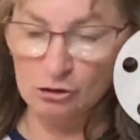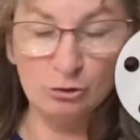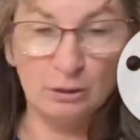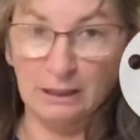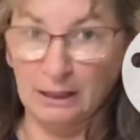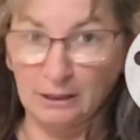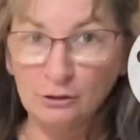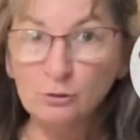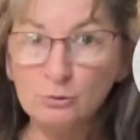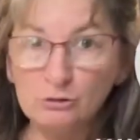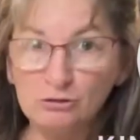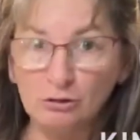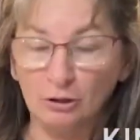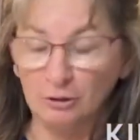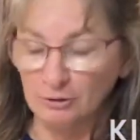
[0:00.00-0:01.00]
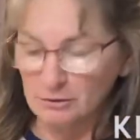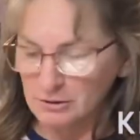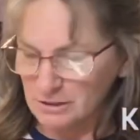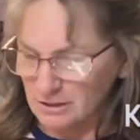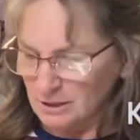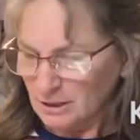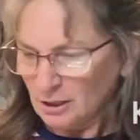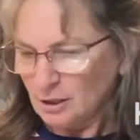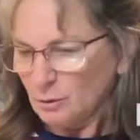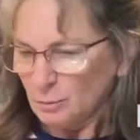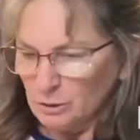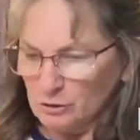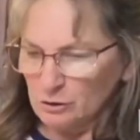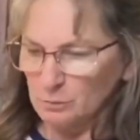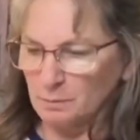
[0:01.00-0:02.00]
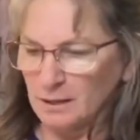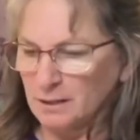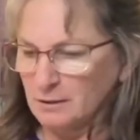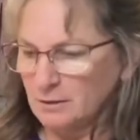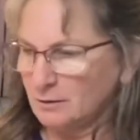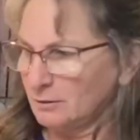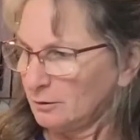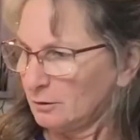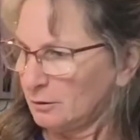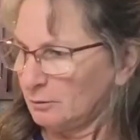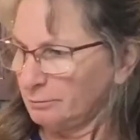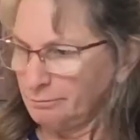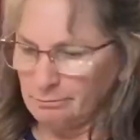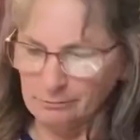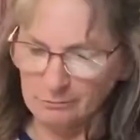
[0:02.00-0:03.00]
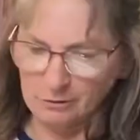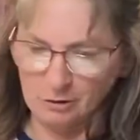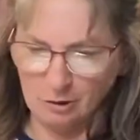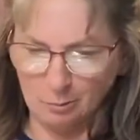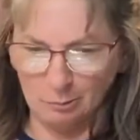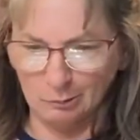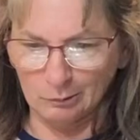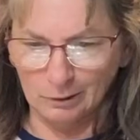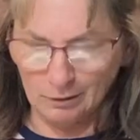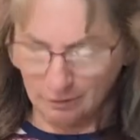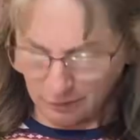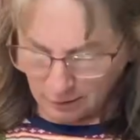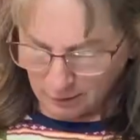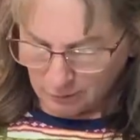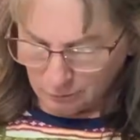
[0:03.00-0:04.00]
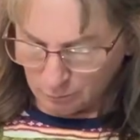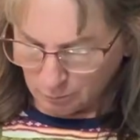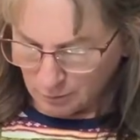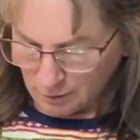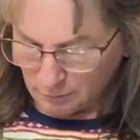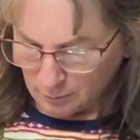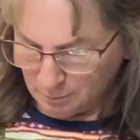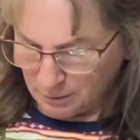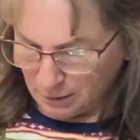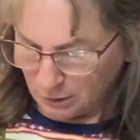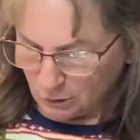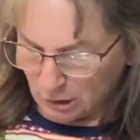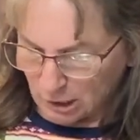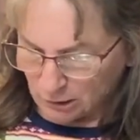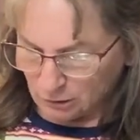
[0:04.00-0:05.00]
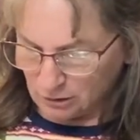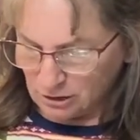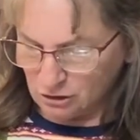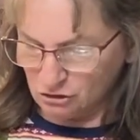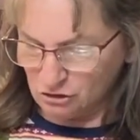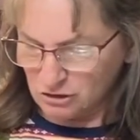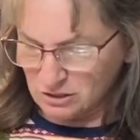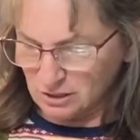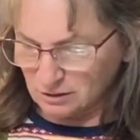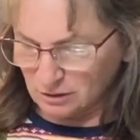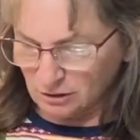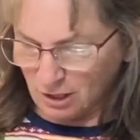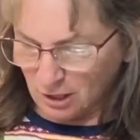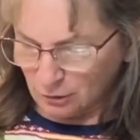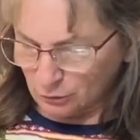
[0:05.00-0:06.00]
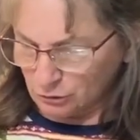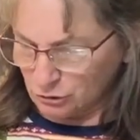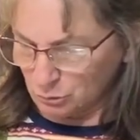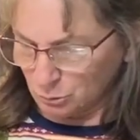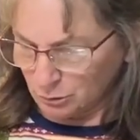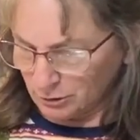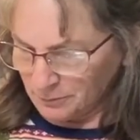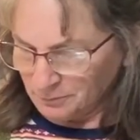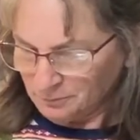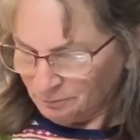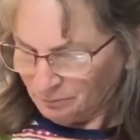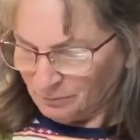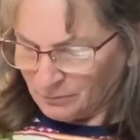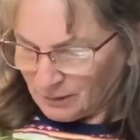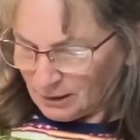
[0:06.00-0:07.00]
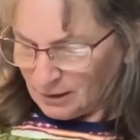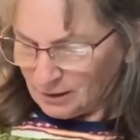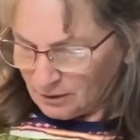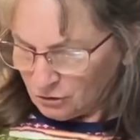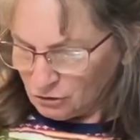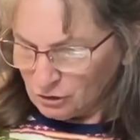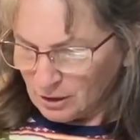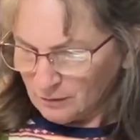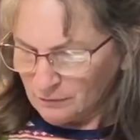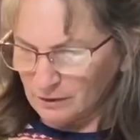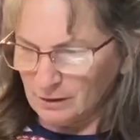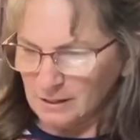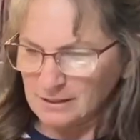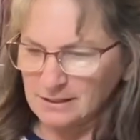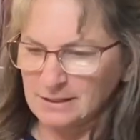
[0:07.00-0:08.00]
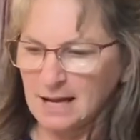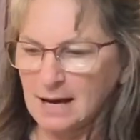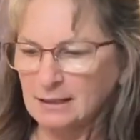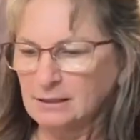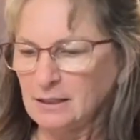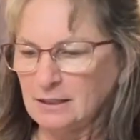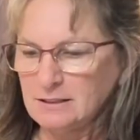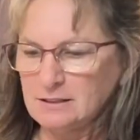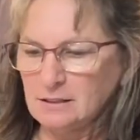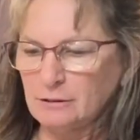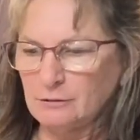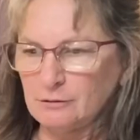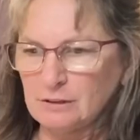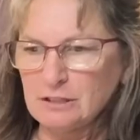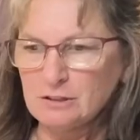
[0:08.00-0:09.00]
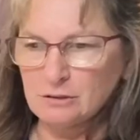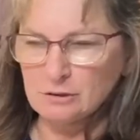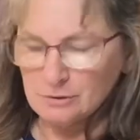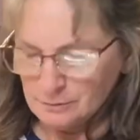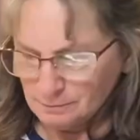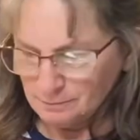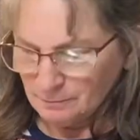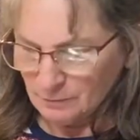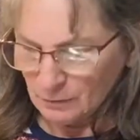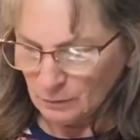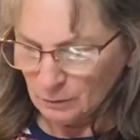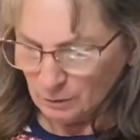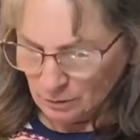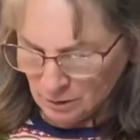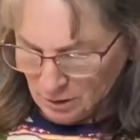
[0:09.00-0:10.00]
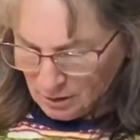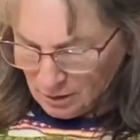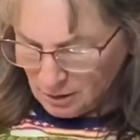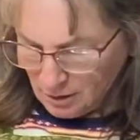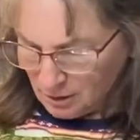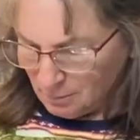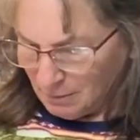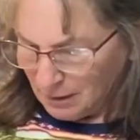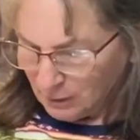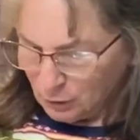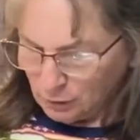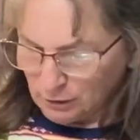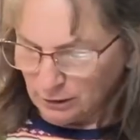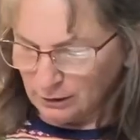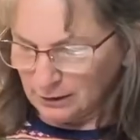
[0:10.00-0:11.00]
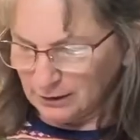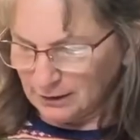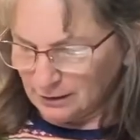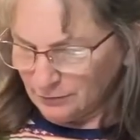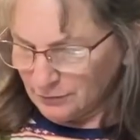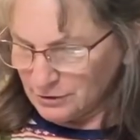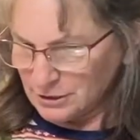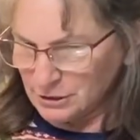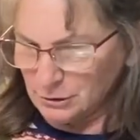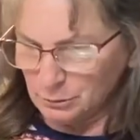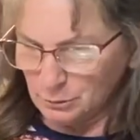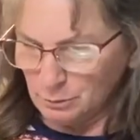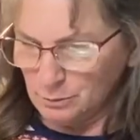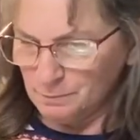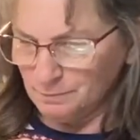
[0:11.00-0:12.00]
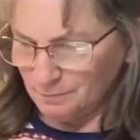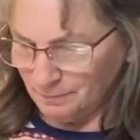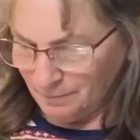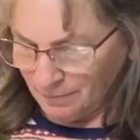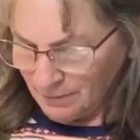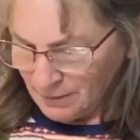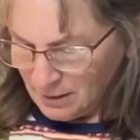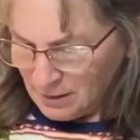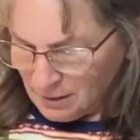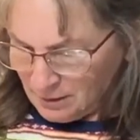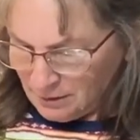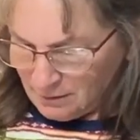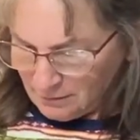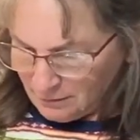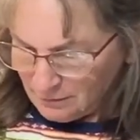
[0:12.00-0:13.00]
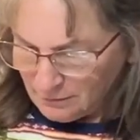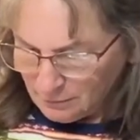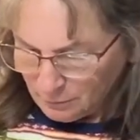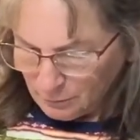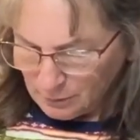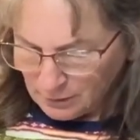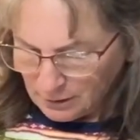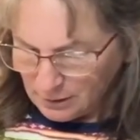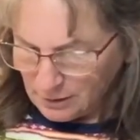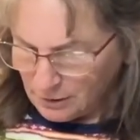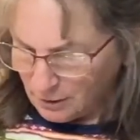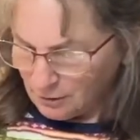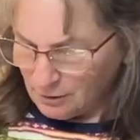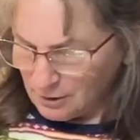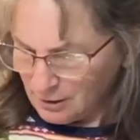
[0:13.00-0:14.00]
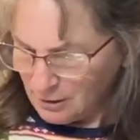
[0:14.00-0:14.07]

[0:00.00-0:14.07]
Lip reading: You can use jars. We just buy these little Tupperware things, whatever, Betty Crocker dishes at the dollar store, because they stack nice in the freezer, and they make good little gifts too. So we're getting there.